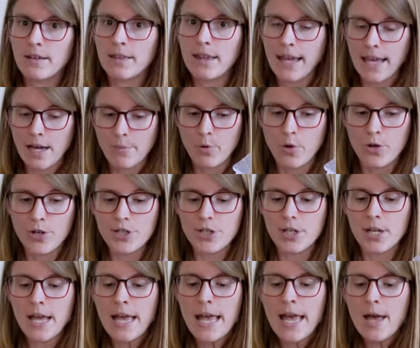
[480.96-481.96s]
in the airport,
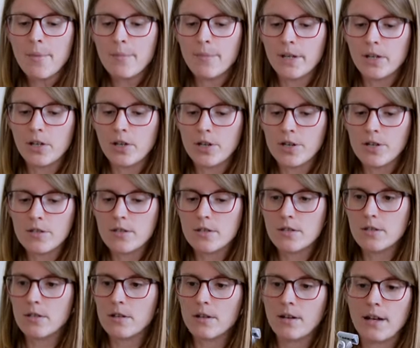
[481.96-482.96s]

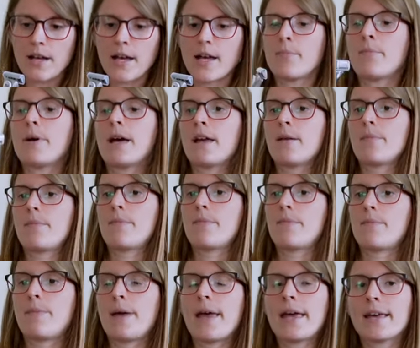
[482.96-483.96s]
because my
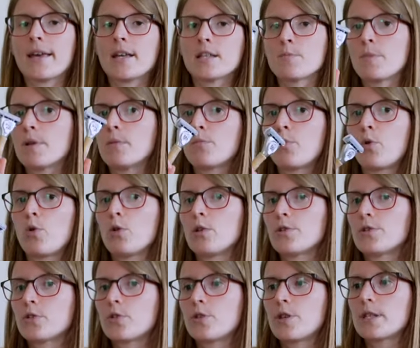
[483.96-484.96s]
bag has been
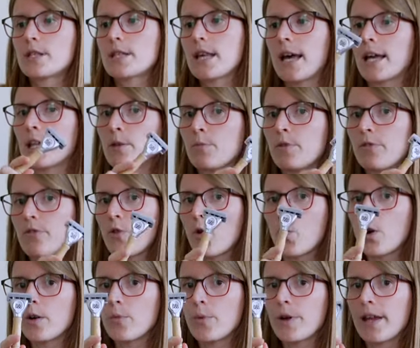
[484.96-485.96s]
pulled to the side
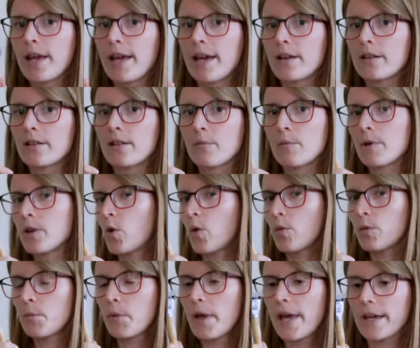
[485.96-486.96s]
before when I had it in my
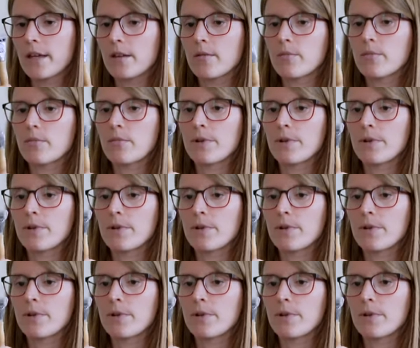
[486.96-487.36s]
normal bag.